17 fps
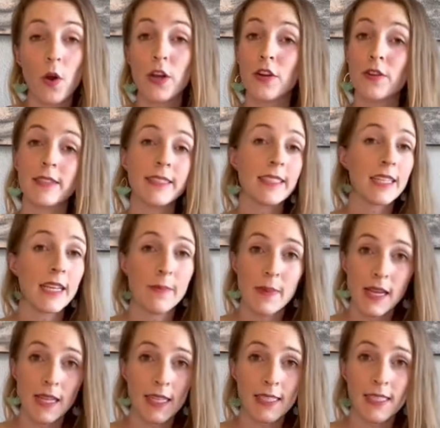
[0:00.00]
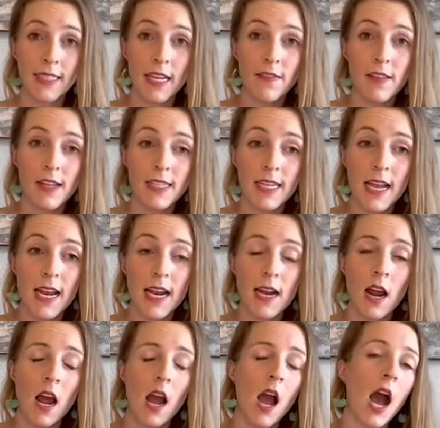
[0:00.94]
you're skipping the save the date,
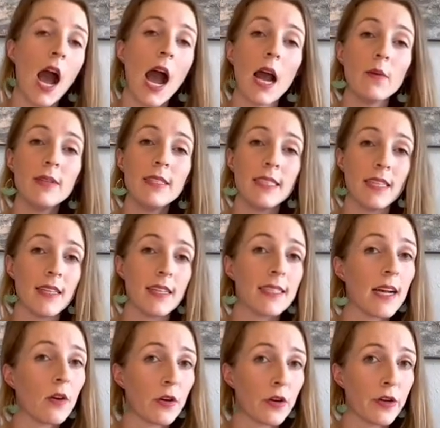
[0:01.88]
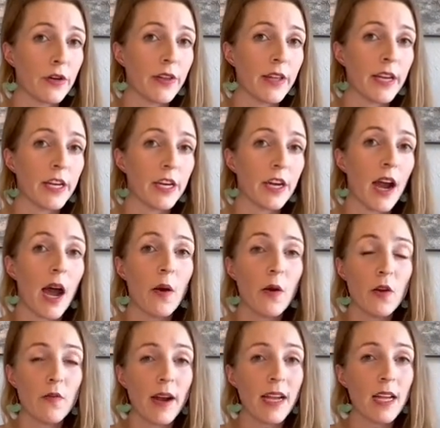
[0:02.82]
I would send this out earlier. I
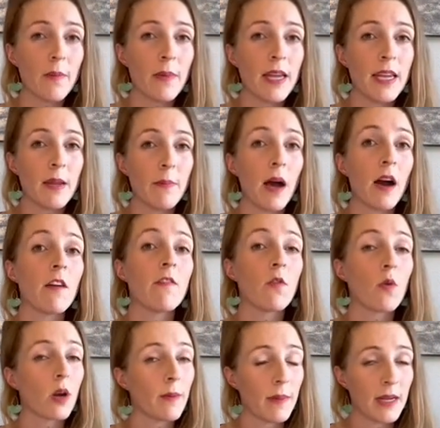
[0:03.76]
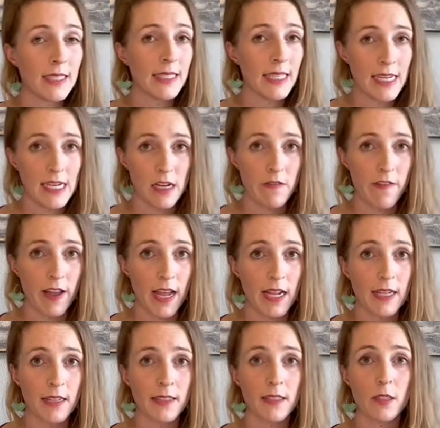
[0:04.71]
would recommend about 4 months in
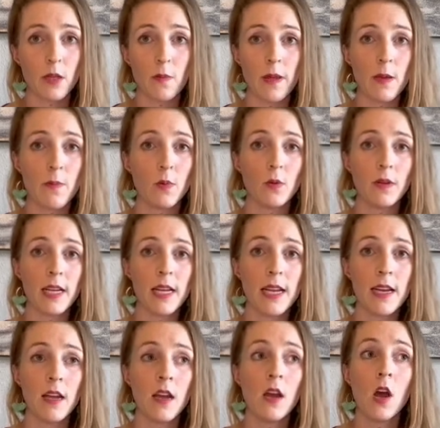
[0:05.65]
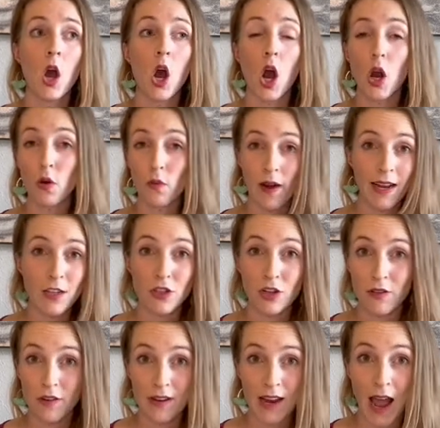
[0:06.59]
advance so people can arrange on
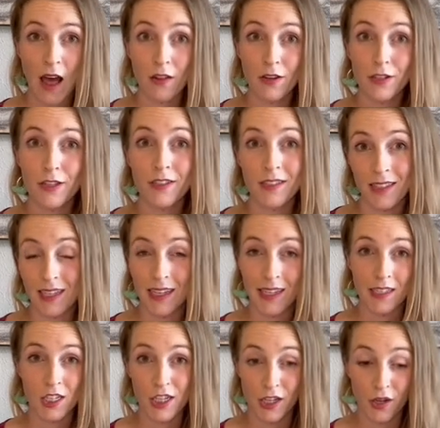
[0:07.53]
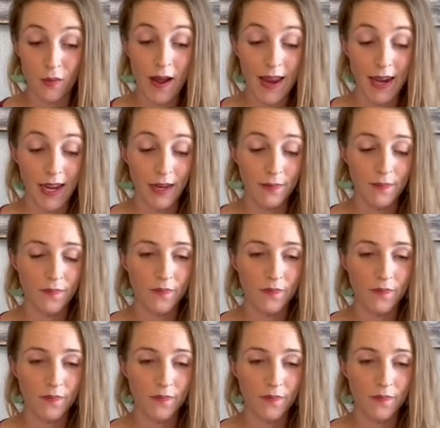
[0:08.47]
their calendars to get to your wedding.